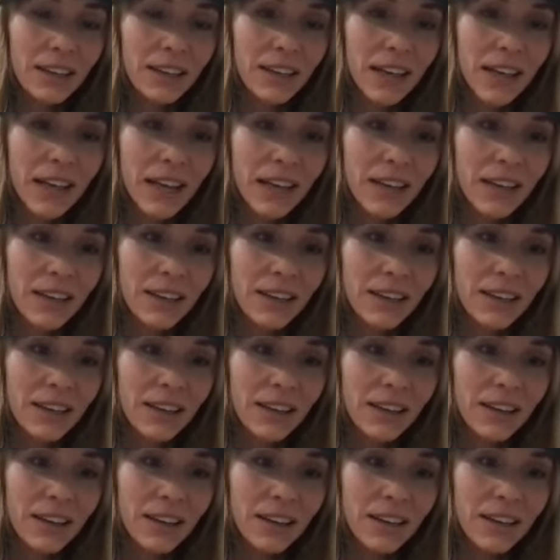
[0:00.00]
that
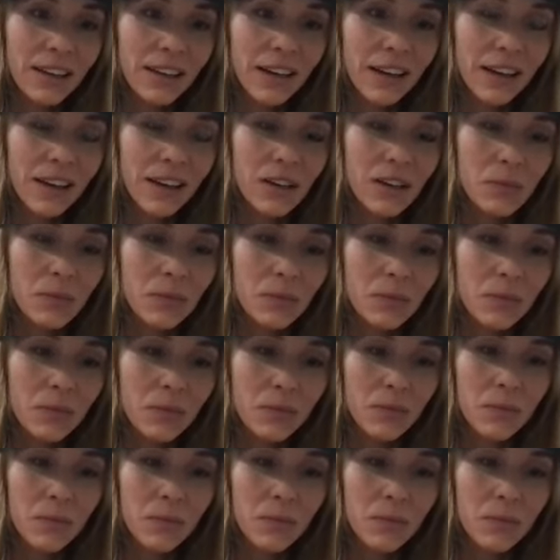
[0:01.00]
I